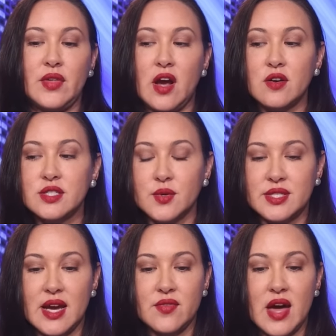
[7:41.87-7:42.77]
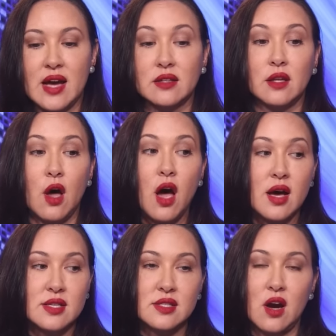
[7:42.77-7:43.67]
They also say that
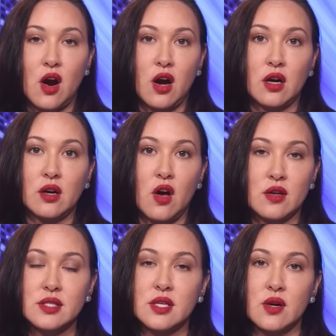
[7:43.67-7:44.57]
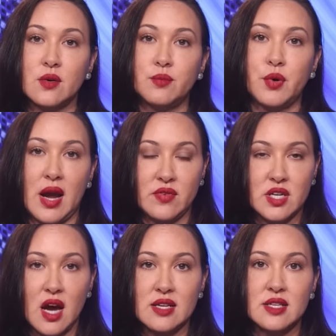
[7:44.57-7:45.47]
laws are also
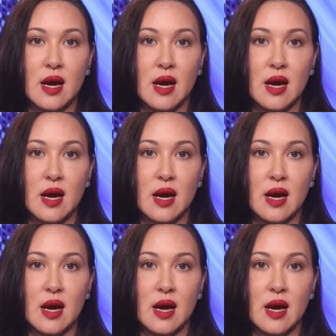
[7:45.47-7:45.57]
privatized.